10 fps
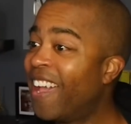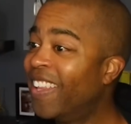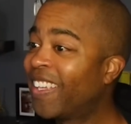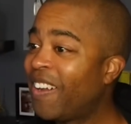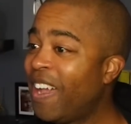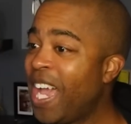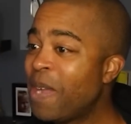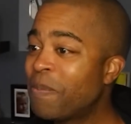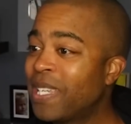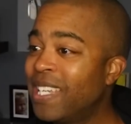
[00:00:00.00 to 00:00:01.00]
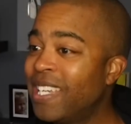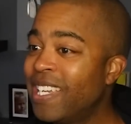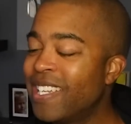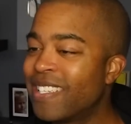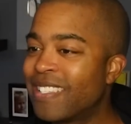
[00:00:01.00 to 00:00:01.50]
Look how happy he
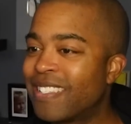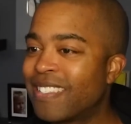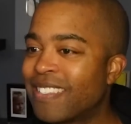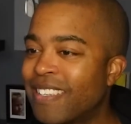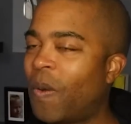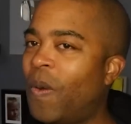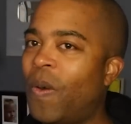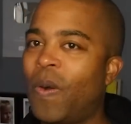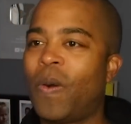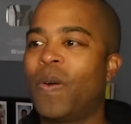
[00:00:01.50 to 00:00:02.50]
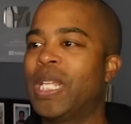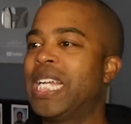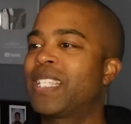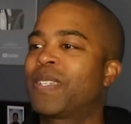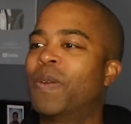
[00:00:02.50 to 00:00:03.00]
is. Oh,
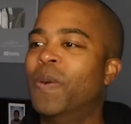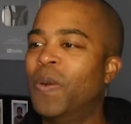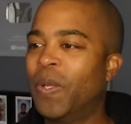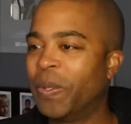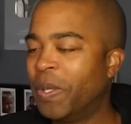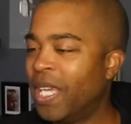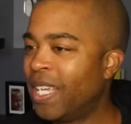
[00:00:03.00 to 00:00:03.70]
that's cool.